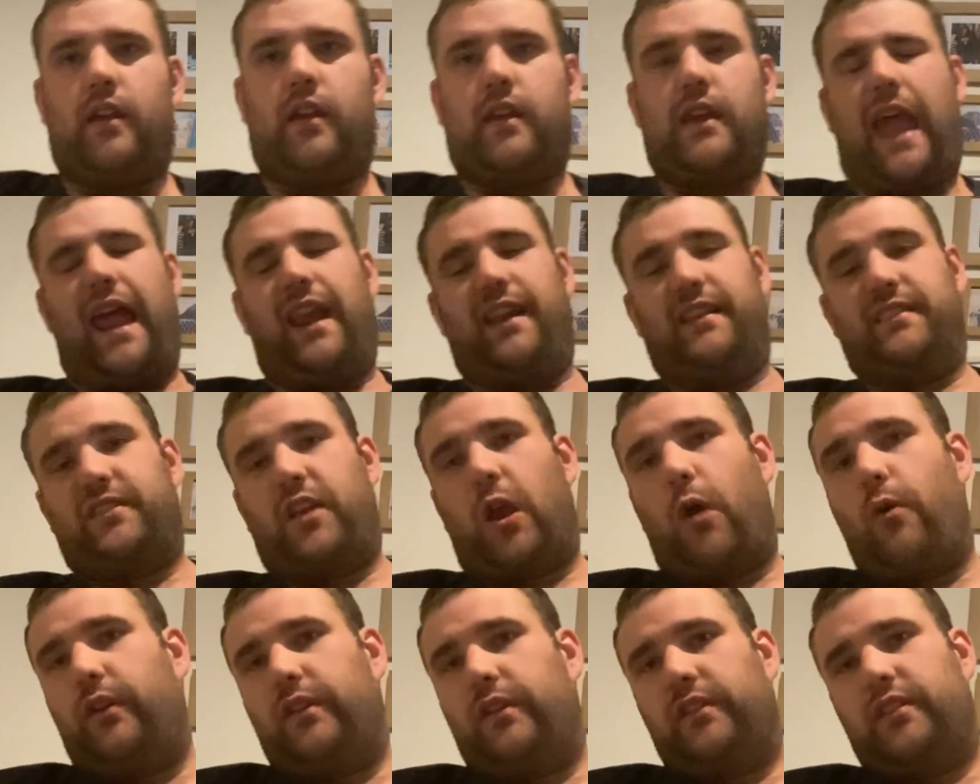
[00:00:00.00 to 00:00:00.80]
and it's
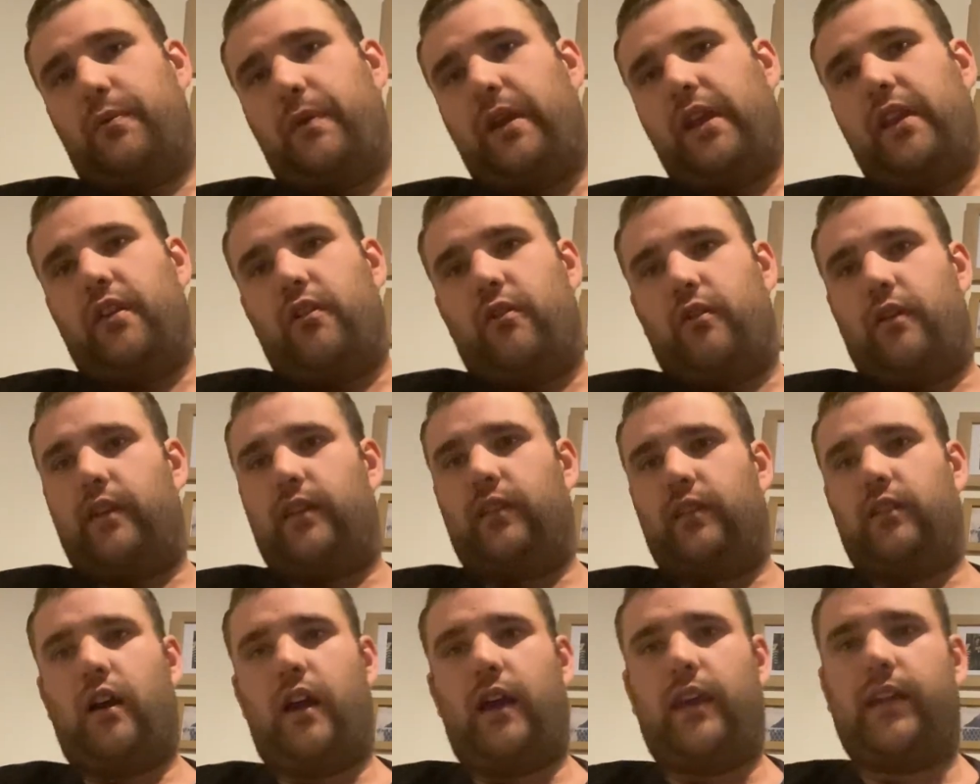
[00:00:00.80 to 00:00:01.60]
going to be
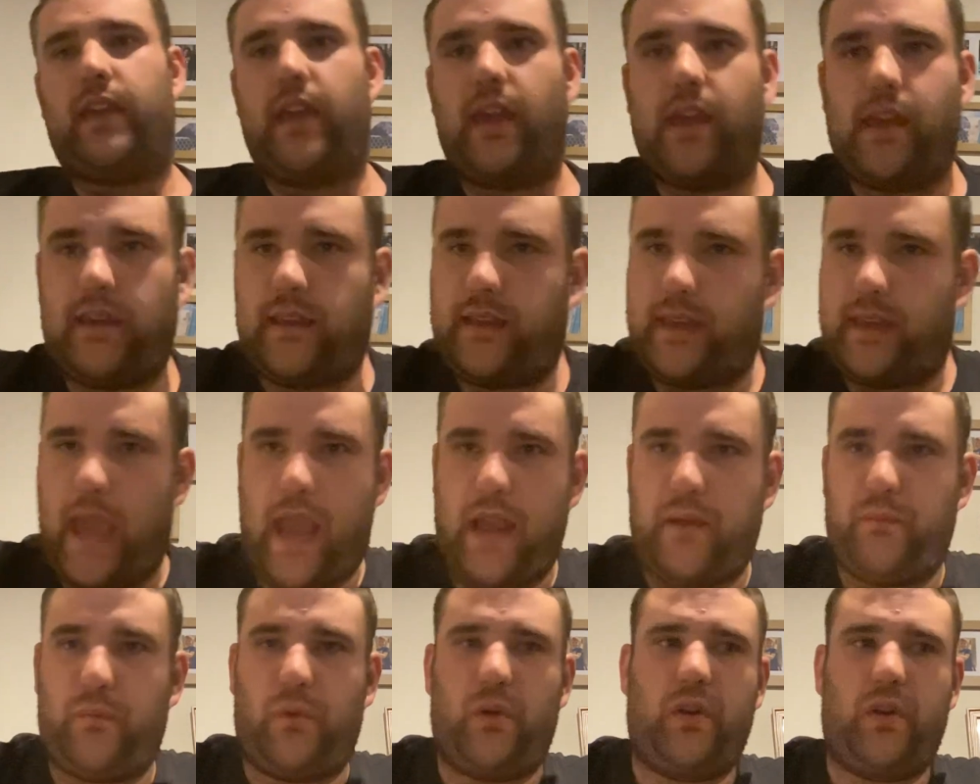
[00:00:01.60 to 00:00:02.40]
doing like
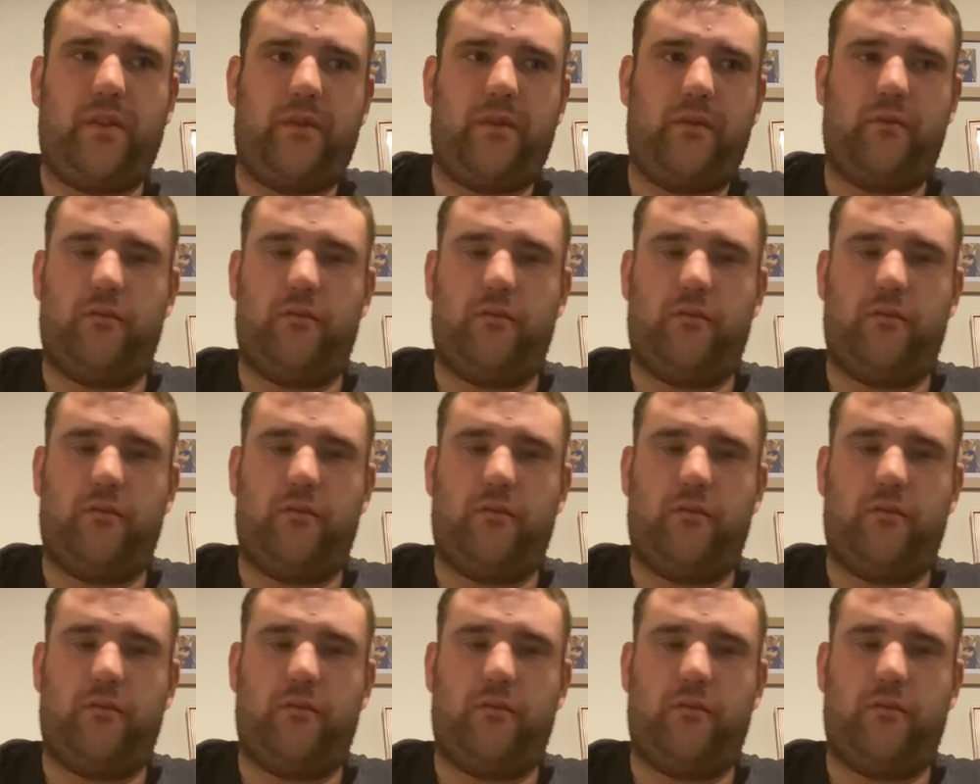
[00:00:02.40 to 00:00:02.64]
game re